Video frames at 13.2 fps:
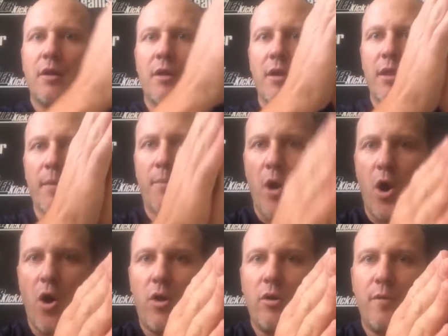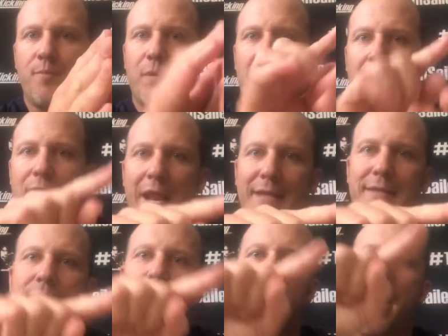the ball, and then its
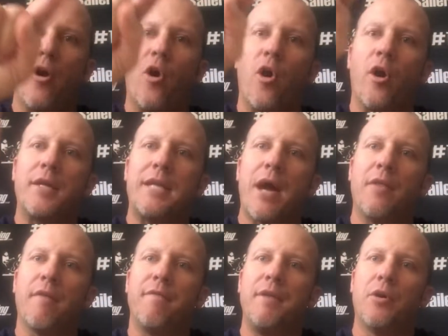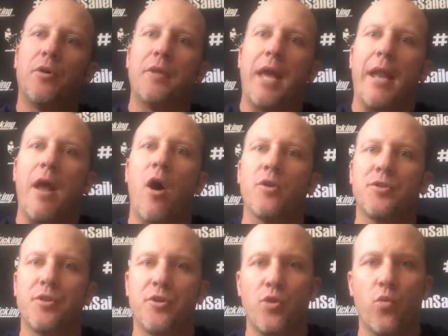entire arc down the field and
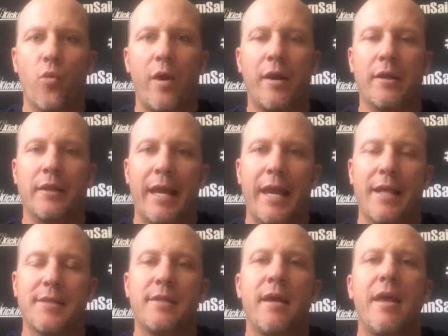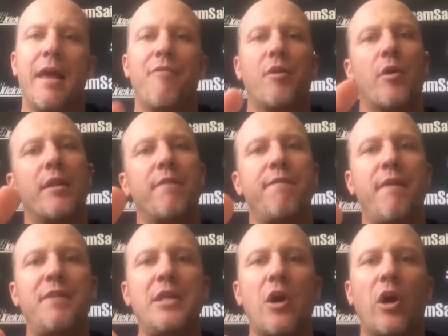also to where it lands. If they're on the
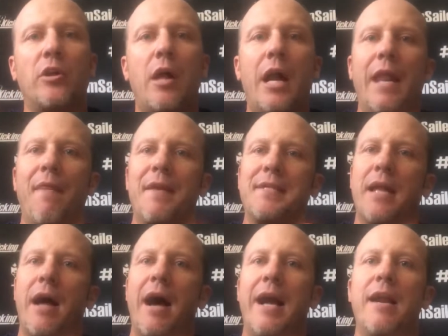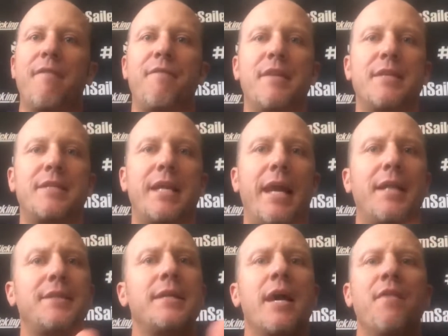50-yard line and they sit high enough in the
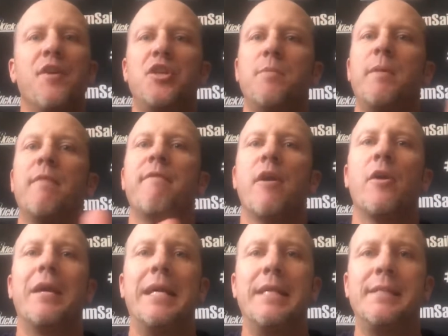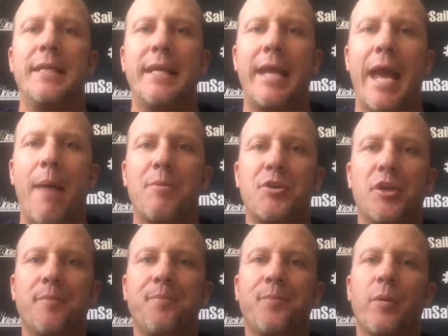stands, this should be very easy to
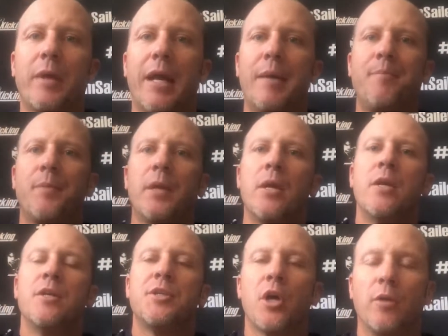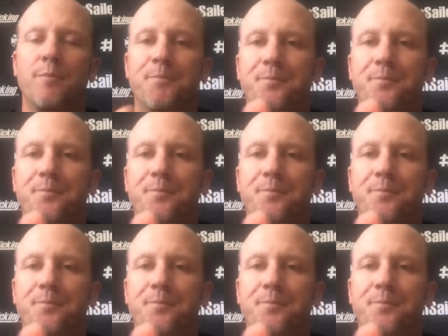capture, okay? So